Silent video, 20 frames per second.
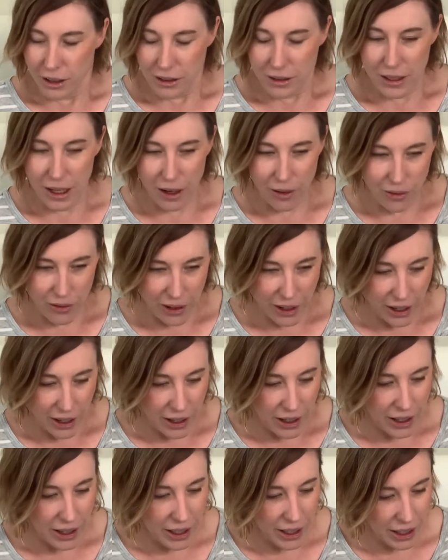
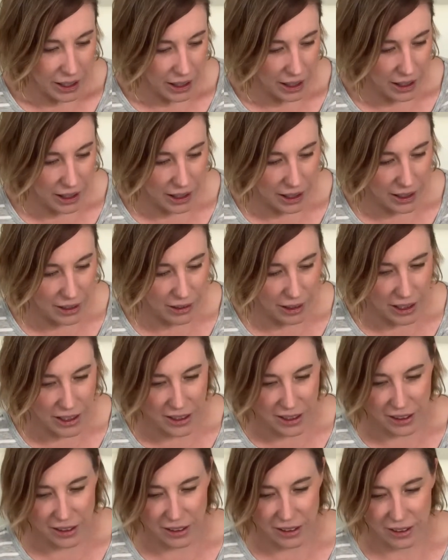Denver, and I
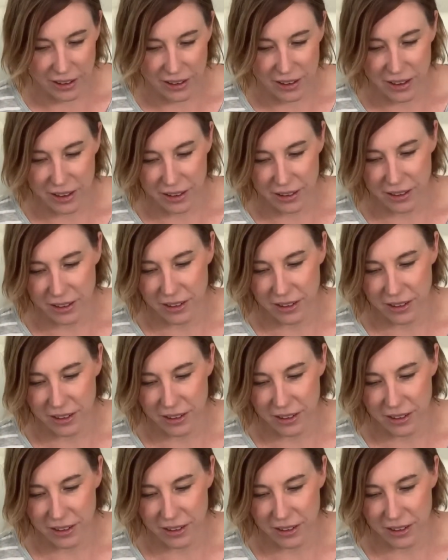didn't,